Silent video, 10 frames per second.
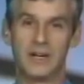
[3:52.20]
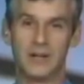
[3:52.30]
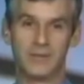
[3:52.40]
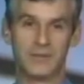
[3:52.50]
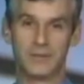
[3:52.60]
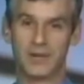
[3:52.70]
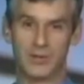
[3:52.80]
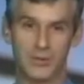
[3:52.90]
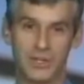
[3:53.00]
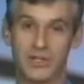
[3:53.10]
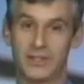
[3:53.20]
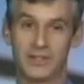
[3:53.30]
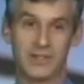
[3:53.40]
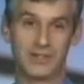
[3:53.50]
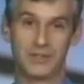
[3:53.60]
for about a week,
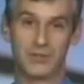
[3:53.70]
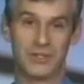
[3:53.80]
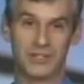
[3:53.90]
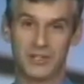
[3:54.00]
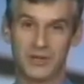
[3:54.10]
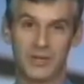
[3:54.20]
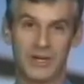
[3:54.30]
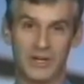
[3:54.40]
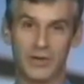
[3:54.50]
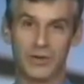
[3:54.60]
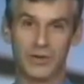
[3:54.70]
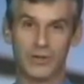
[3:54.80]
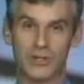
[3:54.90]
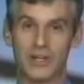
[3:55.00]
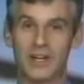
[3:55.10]
2 months ago, by a court
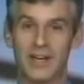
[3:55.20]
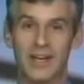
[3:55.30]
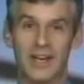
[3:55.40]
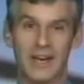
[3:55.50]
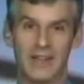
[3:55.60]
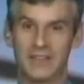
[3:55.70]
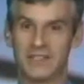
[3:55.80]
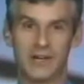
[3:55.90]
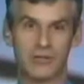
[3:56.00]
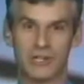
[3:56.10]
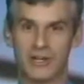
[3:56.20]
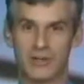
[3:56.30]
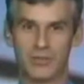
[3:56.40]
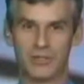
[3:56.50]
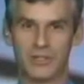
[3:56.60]
order, and the Secretary
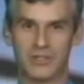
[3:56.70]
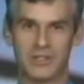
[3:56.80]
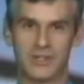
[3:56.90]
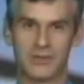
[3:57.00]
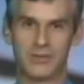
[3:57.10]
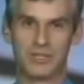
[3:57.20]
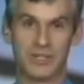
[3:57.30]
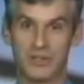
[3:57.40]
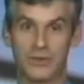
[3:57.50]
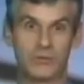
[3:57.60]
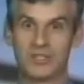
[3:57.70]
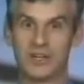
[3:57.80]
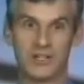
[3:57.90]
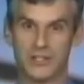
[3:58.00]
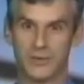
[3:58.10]
predicted there would be enormous
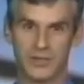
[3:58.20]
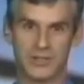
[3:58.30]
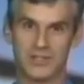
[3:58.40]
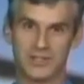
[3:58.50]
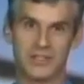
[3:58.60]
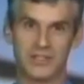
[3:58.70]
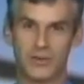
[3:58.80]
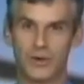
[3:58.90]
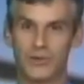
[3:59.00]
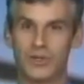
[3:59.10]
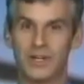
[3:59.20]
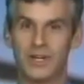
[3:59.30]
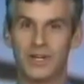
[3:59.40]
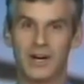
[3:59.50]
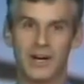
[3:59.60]
consequences, and that's a quote.
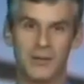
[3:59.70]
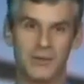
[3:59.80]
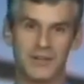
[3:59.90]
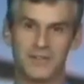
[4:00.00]
And in